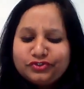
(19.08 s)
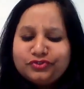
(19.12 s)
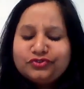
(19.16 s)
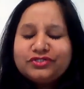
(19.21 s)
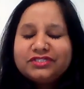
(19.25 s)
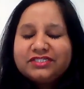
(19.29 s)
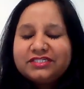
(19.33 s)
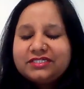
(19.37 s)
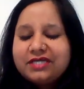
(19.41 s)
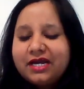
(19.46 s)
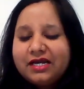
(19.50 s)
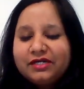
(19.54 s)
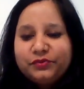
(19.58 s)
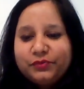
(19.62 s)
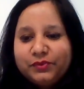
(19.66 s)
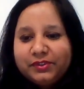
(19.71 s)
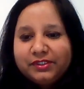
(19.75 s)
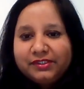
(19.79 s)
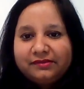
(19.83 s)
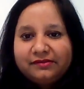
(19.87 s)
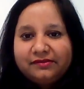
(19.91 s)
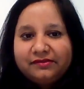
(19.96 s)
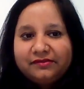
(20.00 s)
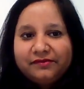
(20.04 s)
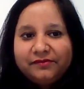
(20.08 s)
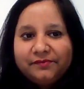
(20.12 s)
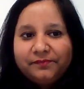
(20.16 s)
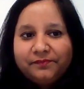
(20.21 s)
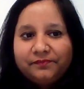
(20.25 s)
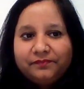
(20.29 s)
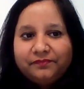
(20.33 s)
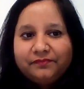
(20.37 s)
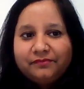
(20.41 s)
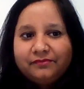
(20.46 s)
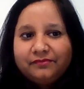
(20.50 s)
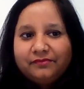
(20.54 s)
to start with,
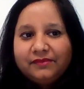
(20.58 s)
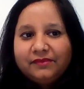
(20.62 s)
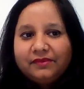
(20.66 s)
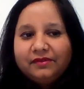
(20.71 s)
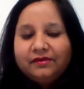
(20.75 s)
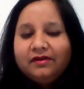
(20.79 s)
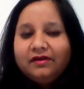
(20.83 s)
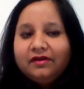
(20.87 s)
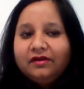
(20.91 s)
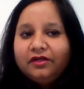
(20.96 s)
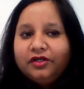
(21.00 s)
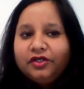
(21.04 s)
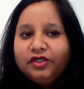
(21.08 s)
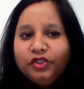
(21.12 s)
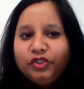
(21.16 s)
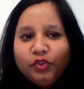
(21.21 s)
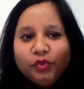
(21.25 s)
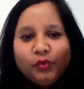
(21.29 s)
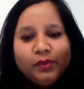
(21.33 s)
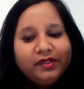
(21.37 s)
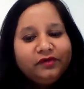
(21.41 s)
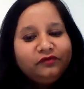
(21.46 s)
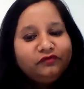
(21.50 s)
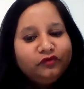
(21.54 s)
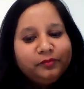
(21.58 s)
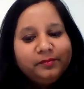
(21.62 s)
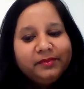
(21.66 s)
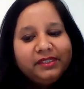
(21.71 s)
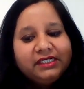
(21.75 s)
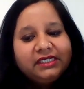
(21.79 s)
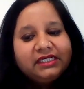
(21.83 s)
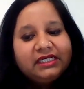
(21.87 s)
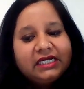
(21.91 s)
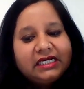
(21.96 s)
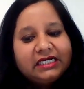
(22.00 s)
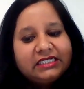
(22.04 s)
UN Women